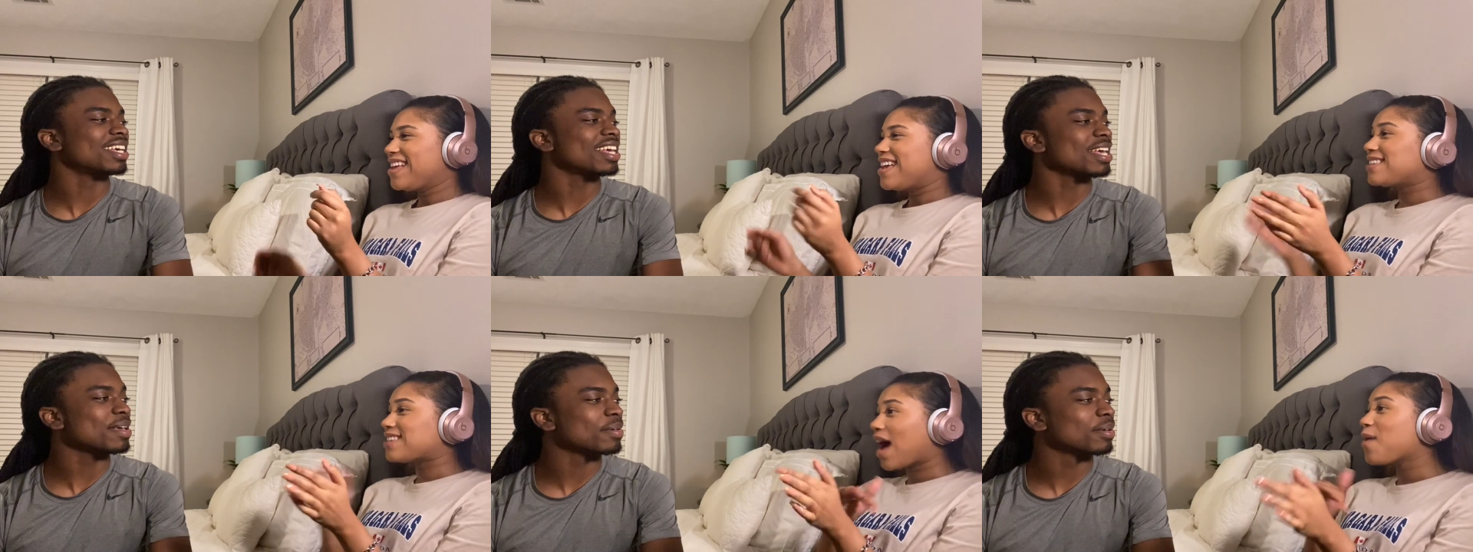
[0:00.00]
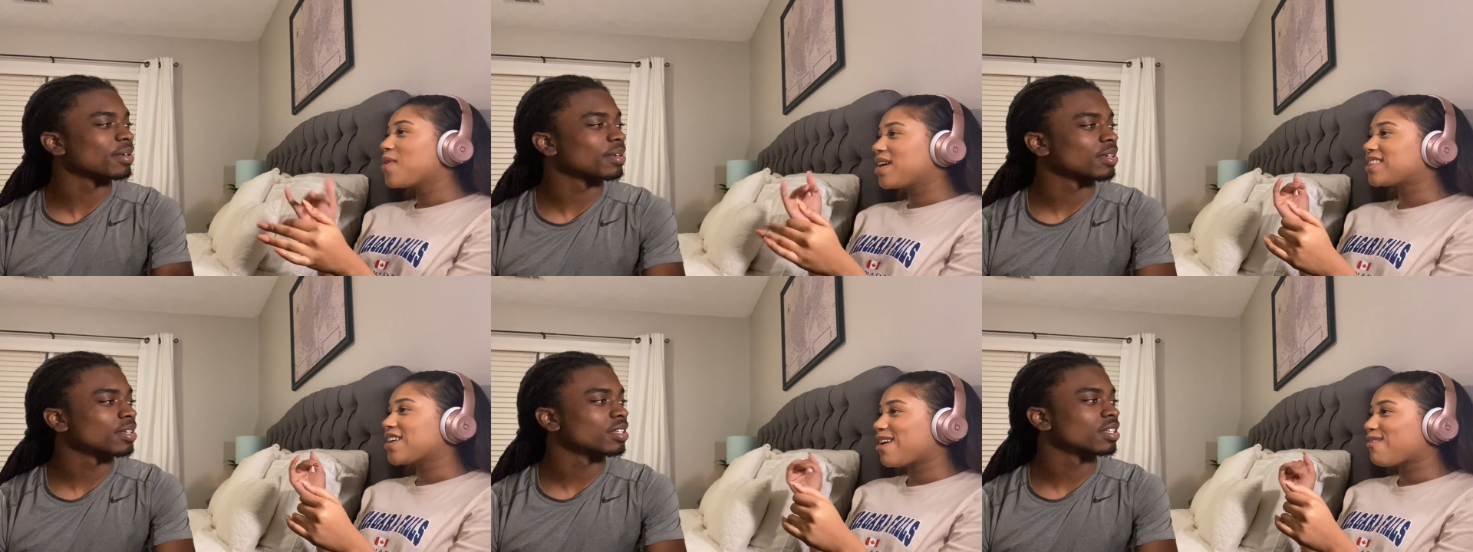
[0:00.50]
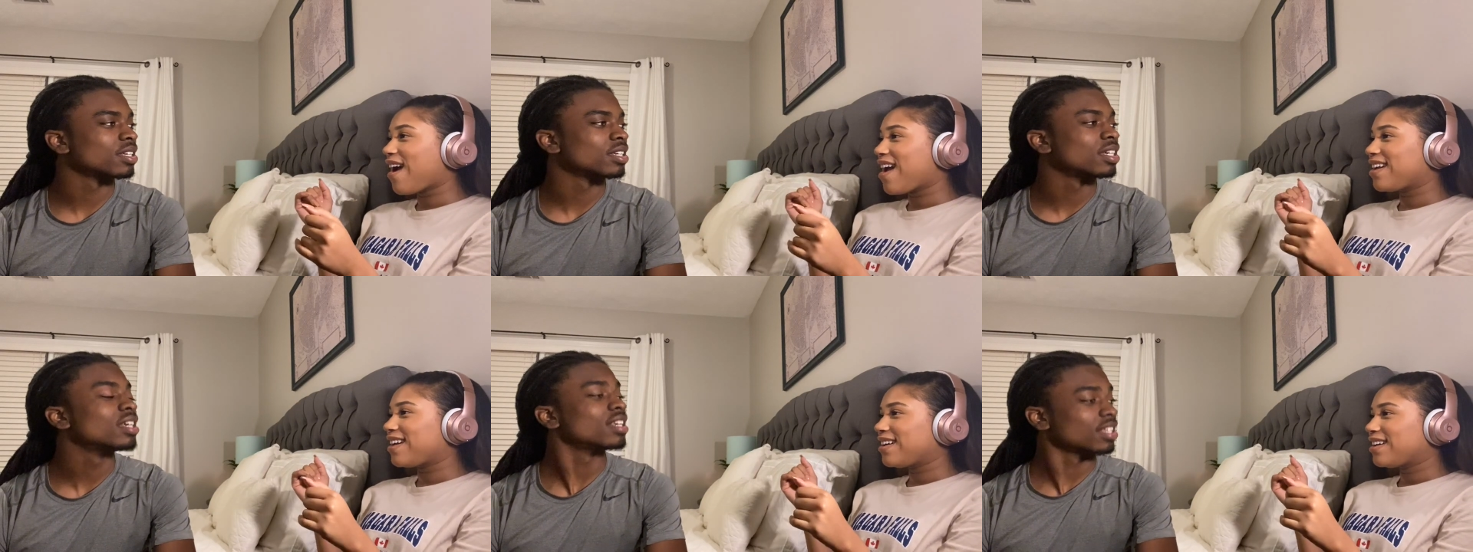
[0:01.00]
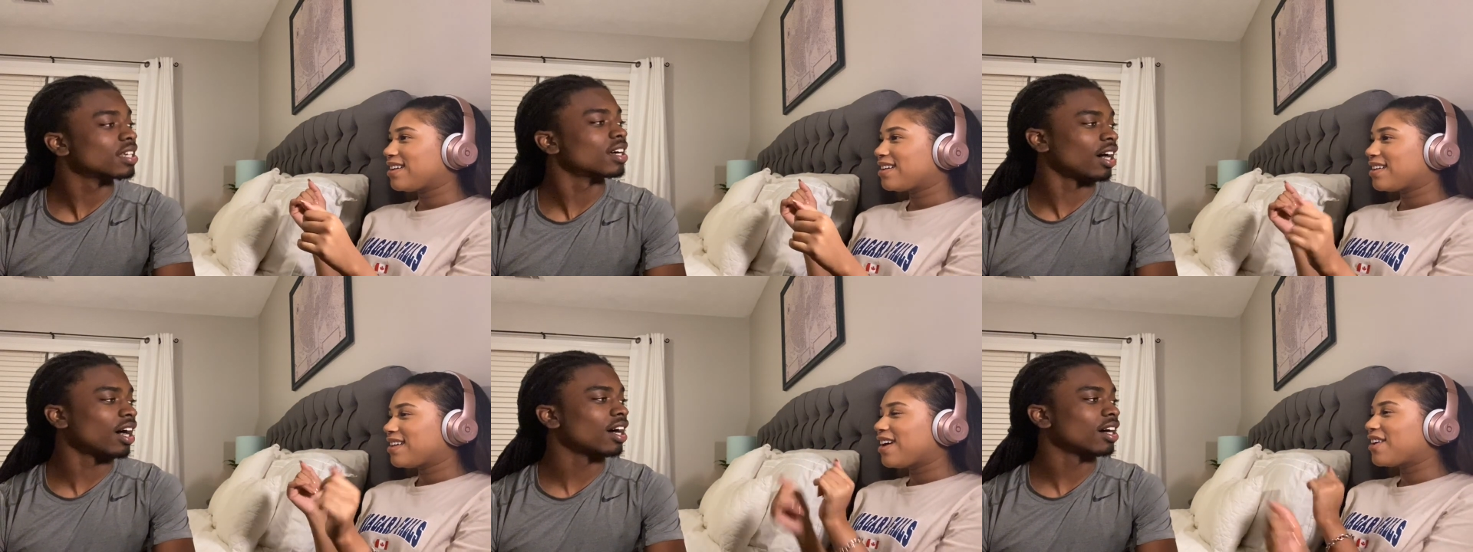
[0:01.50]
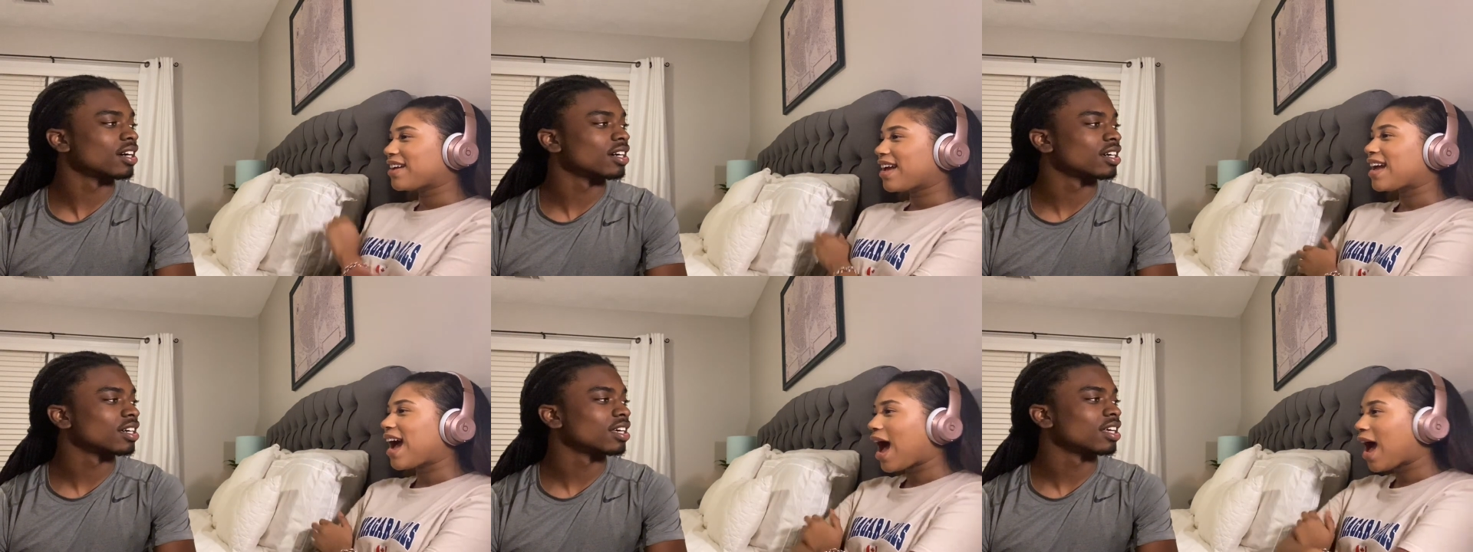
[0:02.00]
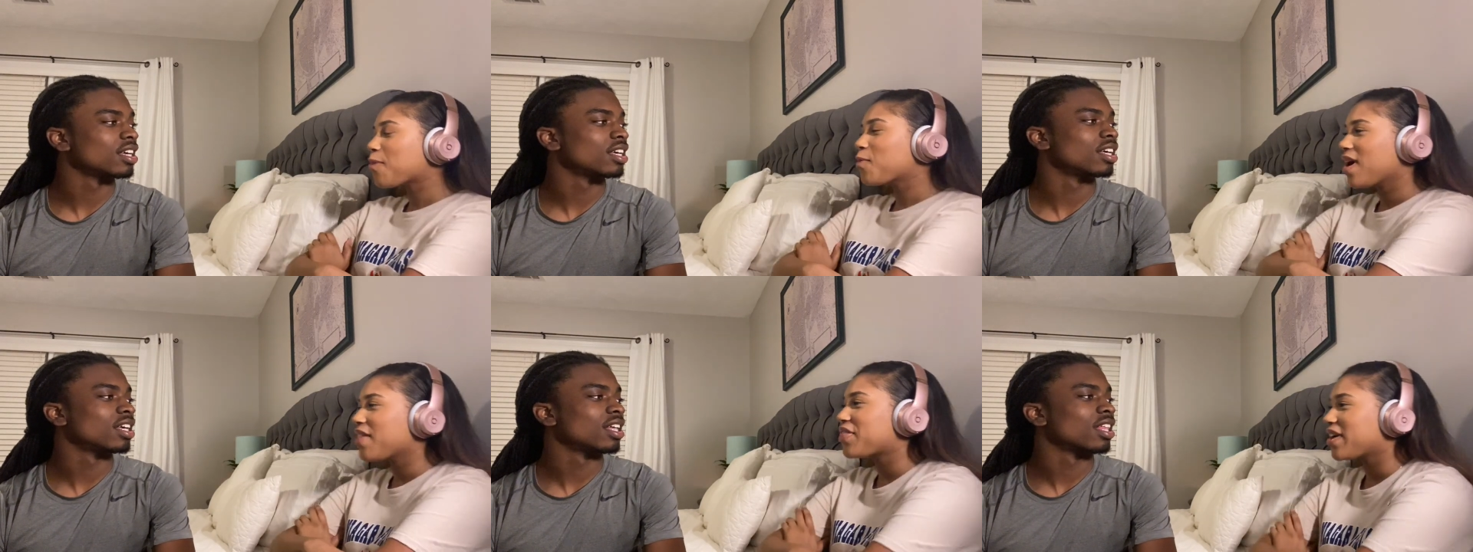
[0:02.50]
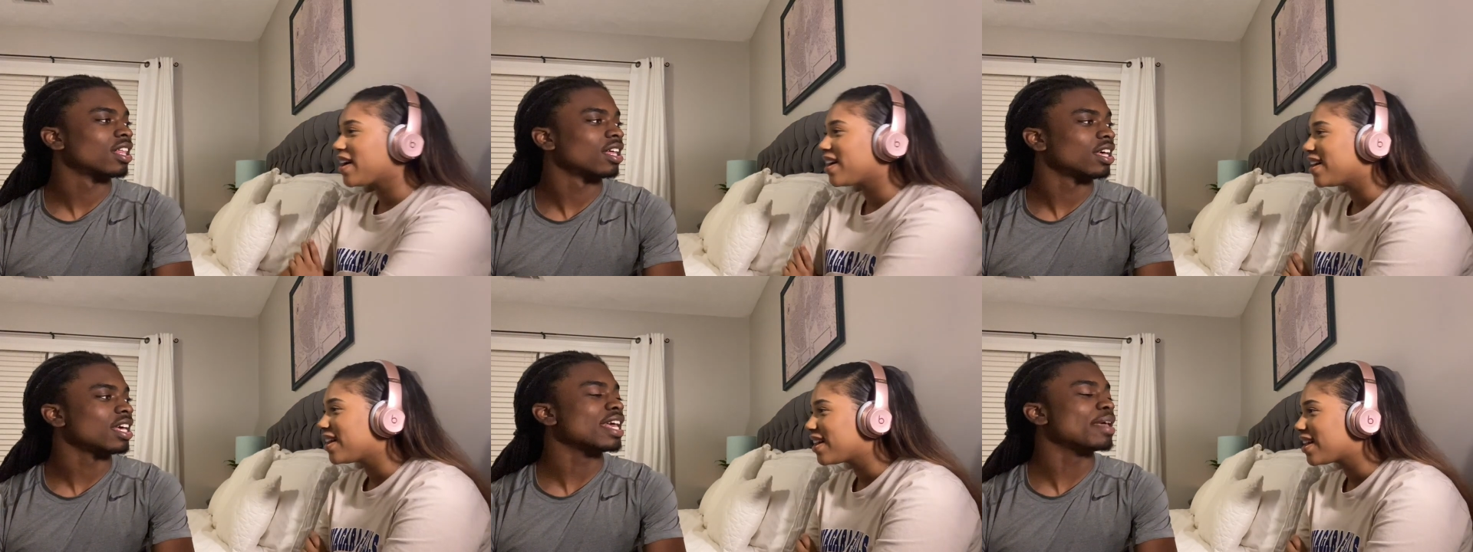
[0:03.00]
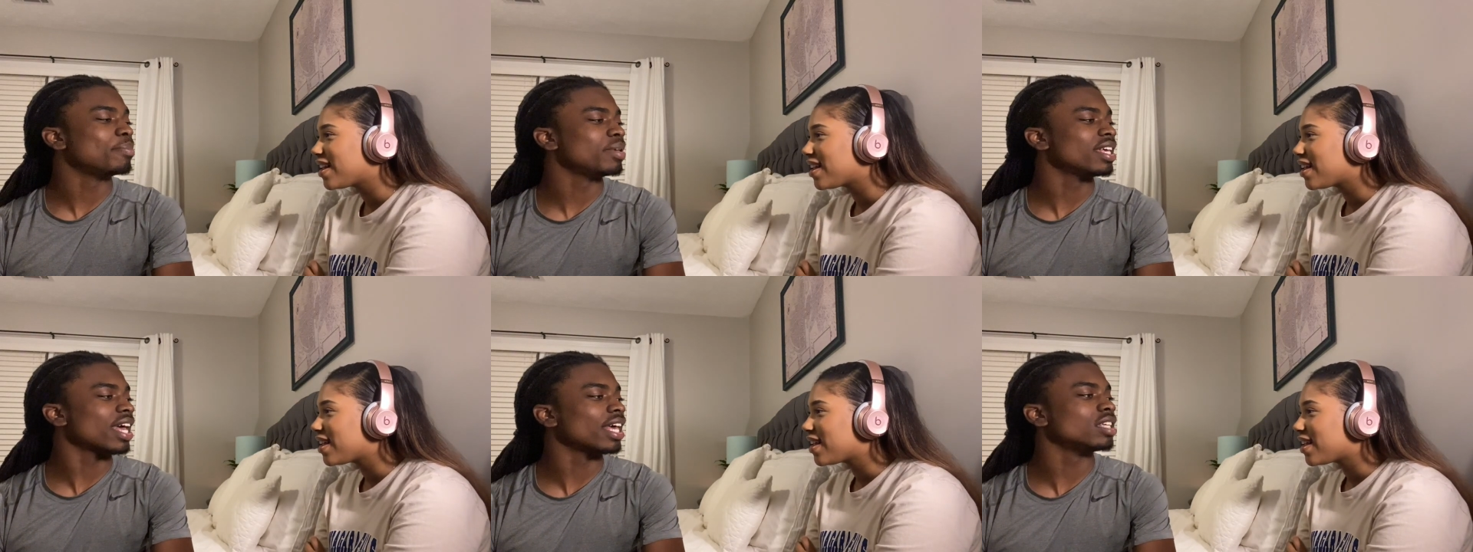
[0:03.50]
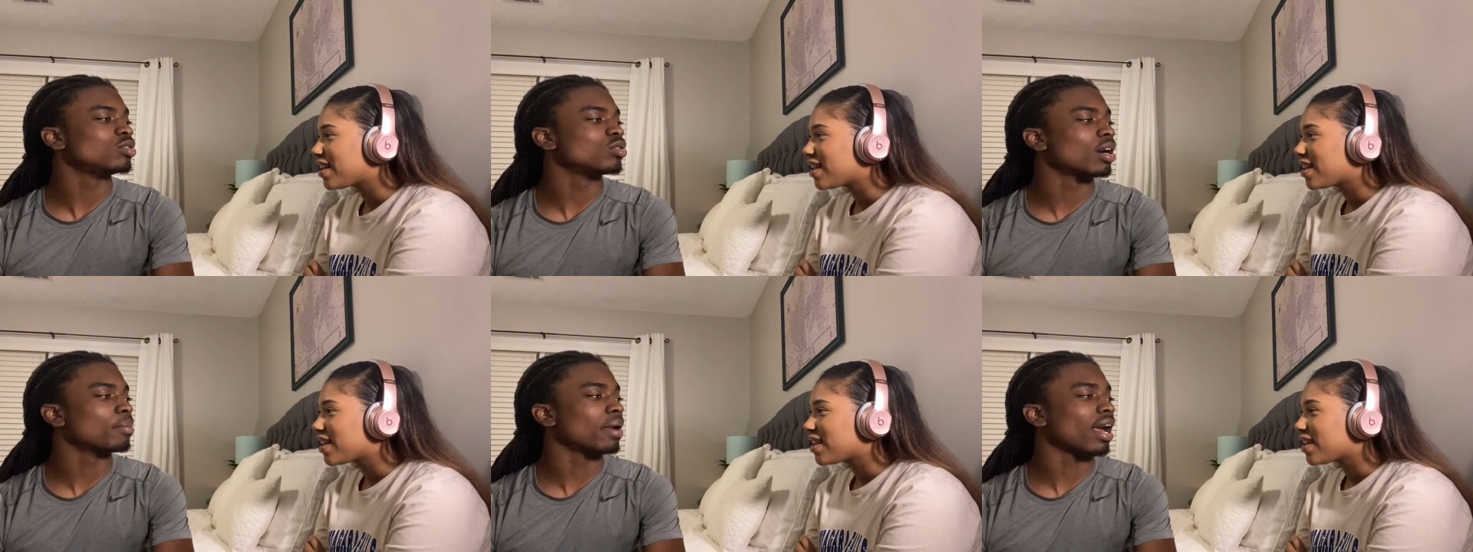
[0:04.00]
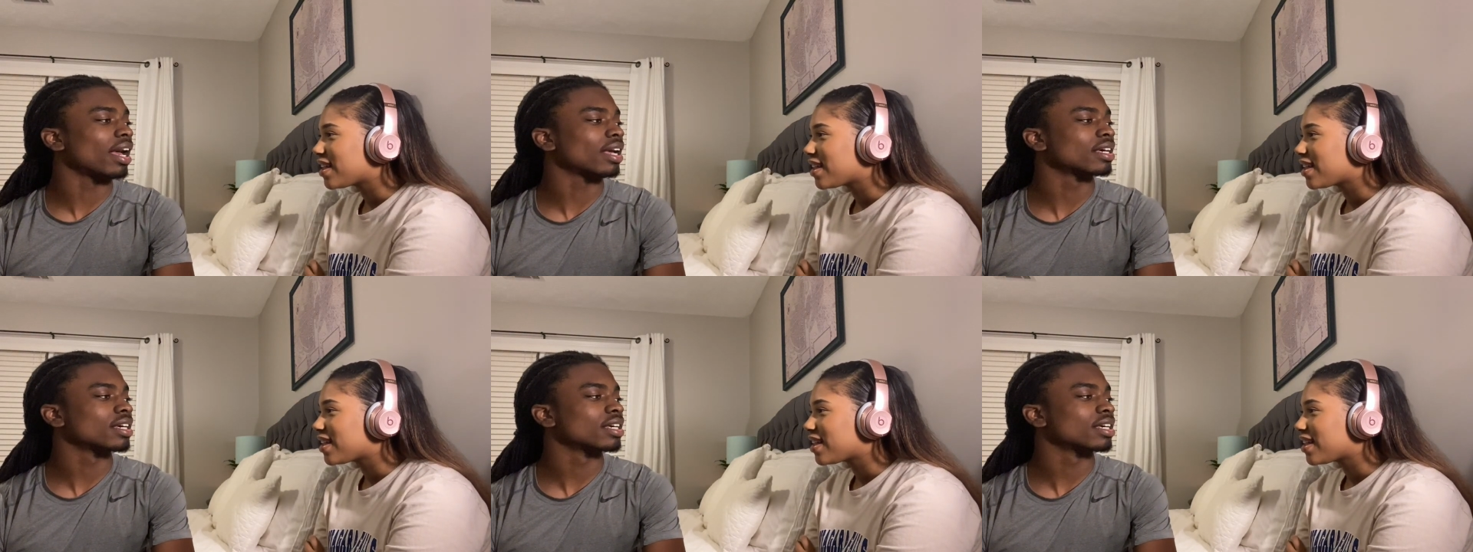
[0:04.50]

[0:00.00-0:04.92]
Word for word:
Speaker 1: Is I want the right? Uh-huh. Okay, I want the
Speaker 2: NBA to come back.